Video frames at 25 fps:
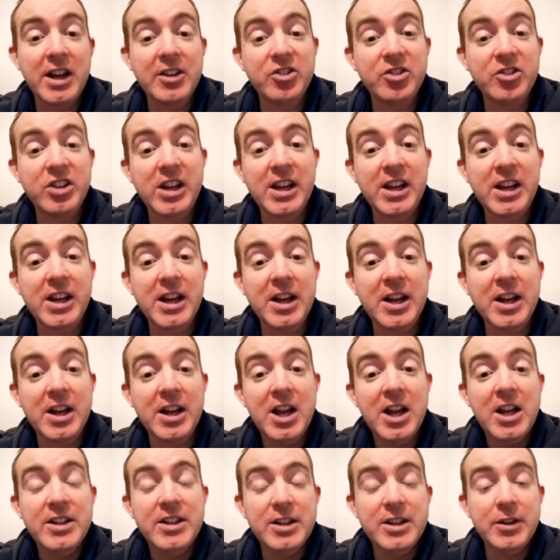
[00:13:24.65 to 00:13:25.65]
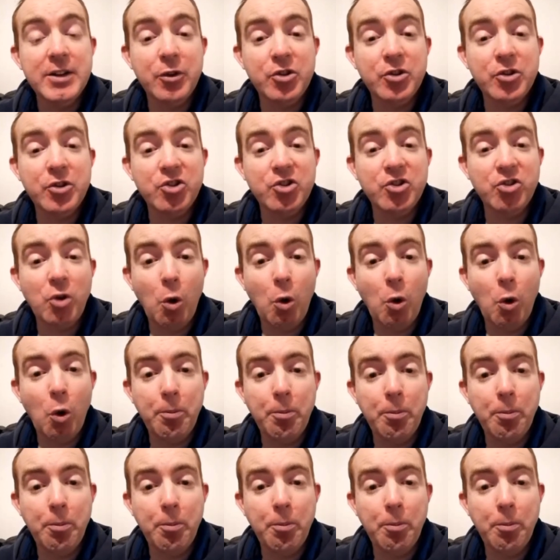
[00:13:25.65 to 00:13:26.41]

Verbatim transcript: seeing a different scope